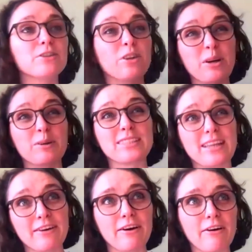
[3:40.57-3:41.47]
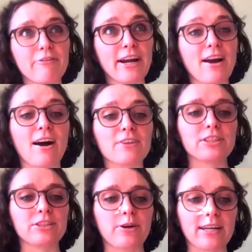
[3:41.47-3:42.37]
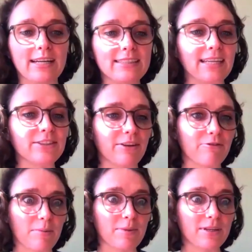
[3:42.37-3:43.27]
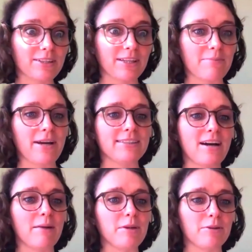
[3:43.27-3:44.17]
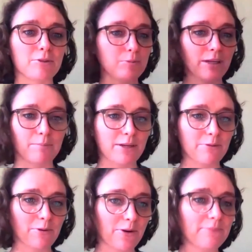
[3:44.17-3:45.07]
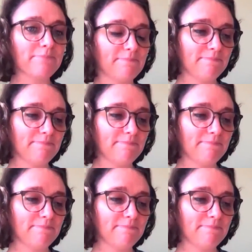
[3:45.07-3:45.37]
So there was a very conscious organization of women during the Paris Commune, which played a big role.